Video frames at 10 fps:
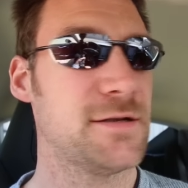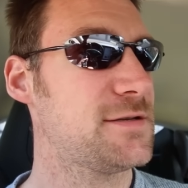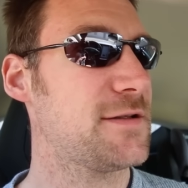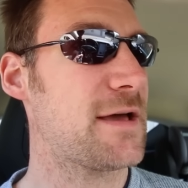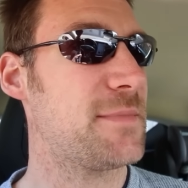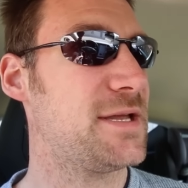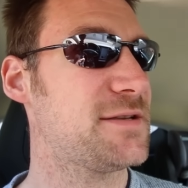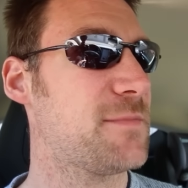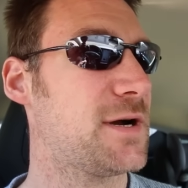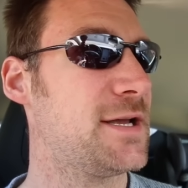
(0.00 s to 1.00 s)
So that
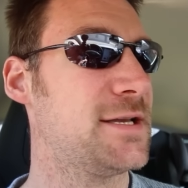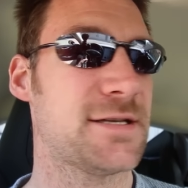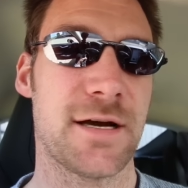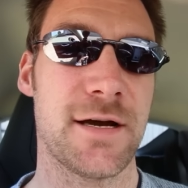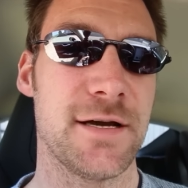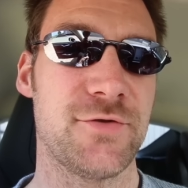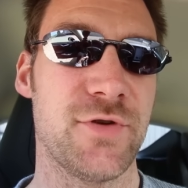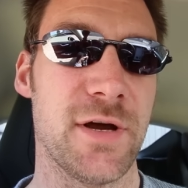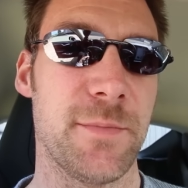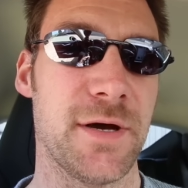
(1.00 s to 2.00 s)
means my entire
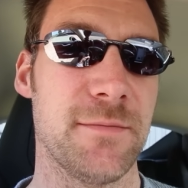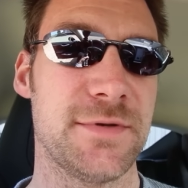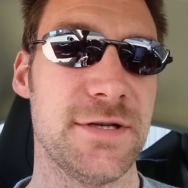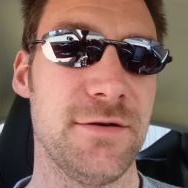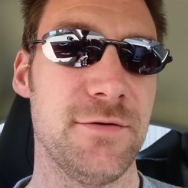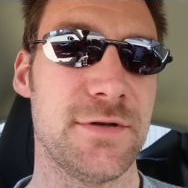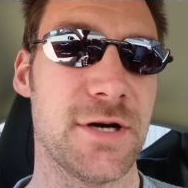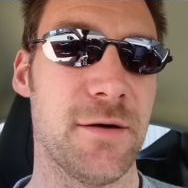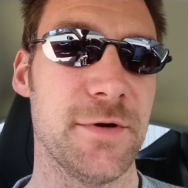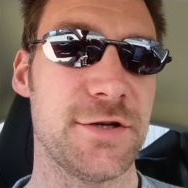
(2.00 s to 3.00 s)
trip up to
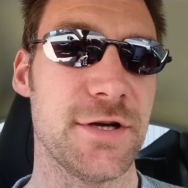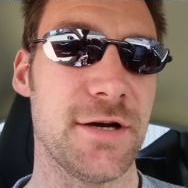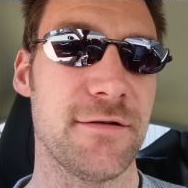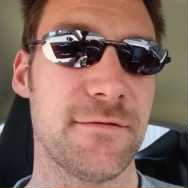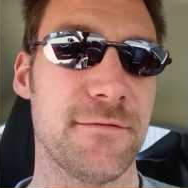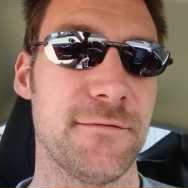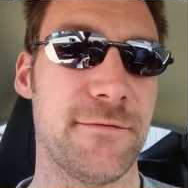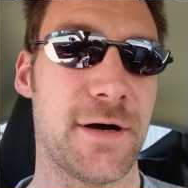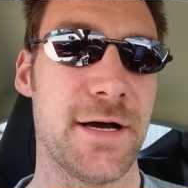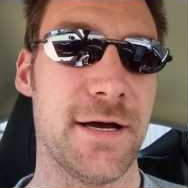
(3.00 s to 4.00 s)
Derbyshire
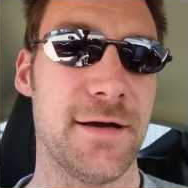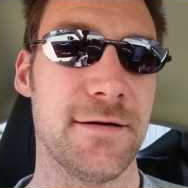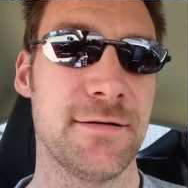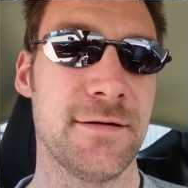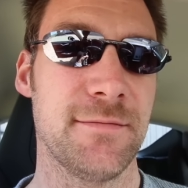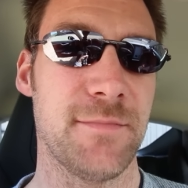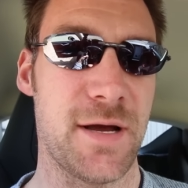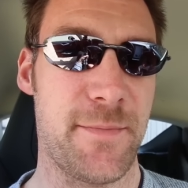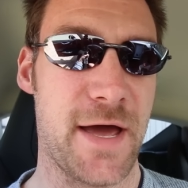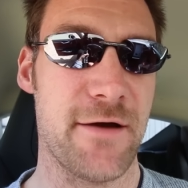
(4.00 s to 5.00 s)
via
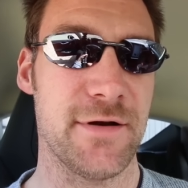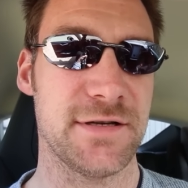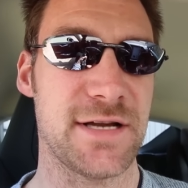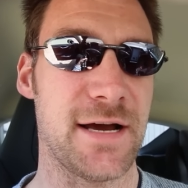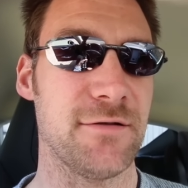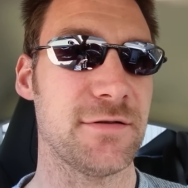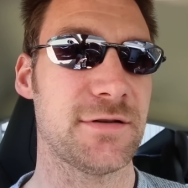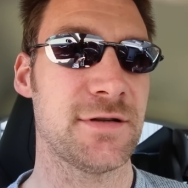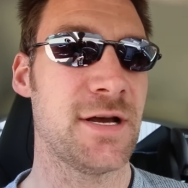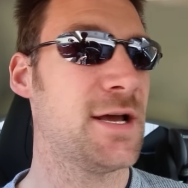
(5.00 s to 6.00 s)
my parents'
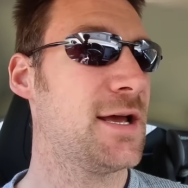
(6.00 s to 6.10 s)
house